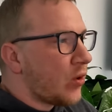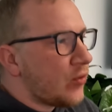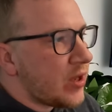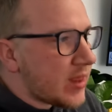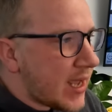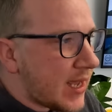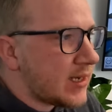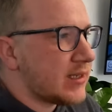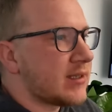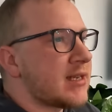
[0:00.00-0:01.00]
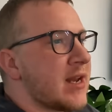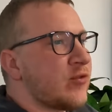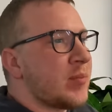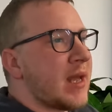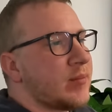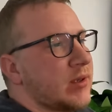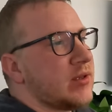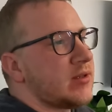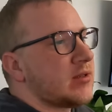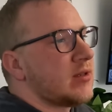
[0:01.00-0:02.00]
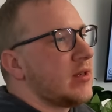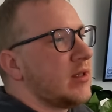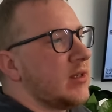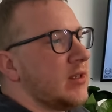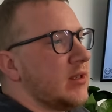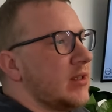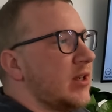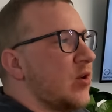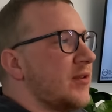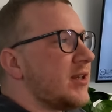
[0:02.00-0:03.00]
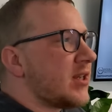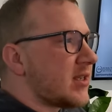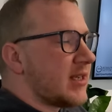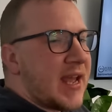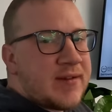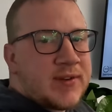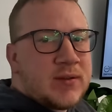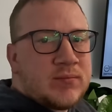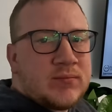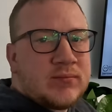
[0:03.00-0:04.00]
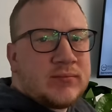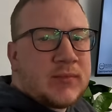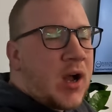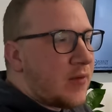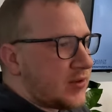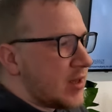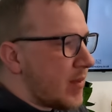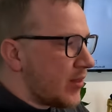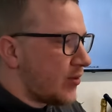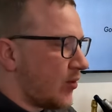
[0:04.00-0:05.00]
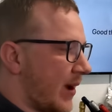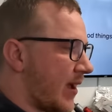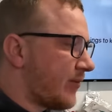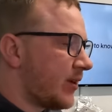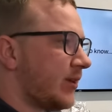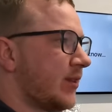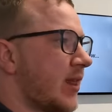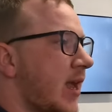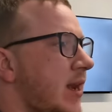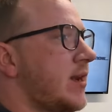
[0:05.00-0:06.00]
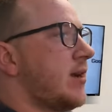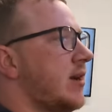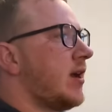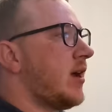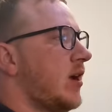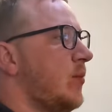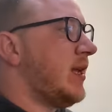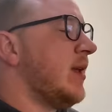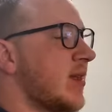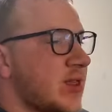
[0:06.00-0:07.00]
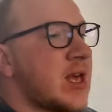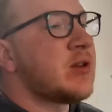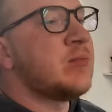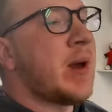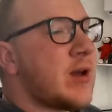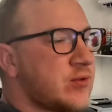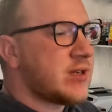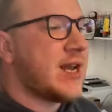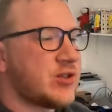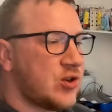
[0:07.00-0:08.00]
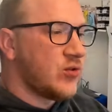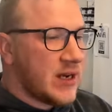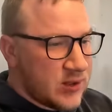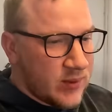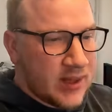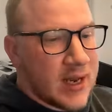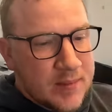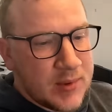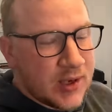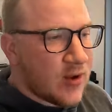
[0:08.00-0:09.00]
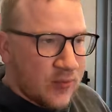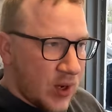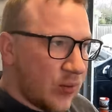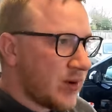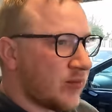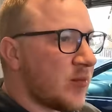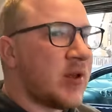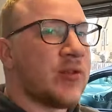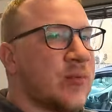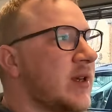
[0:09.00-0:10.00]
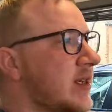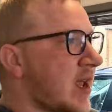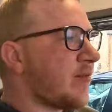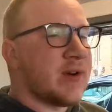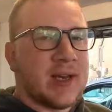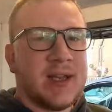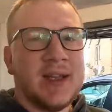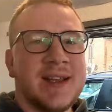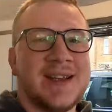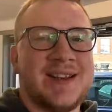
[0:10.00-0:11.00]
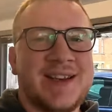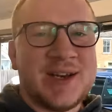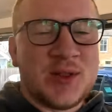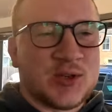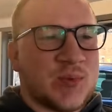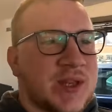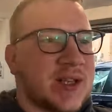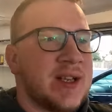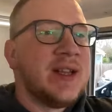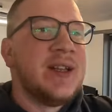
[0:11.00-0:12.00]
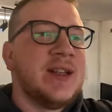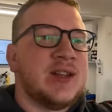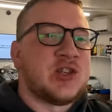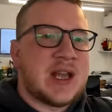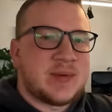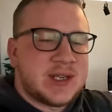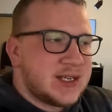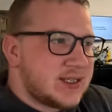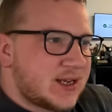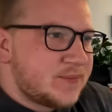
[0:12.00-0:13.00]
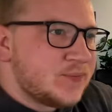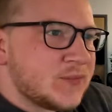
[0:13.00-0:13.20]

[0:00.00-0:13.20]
On the other hand, it's a safer bet because, you know, if he doesn't have it after the month or whatever, then we keep that £1,000 as agreed with him. You know, if we hold it for a month, we're definitely, you know, this is when the chap said, if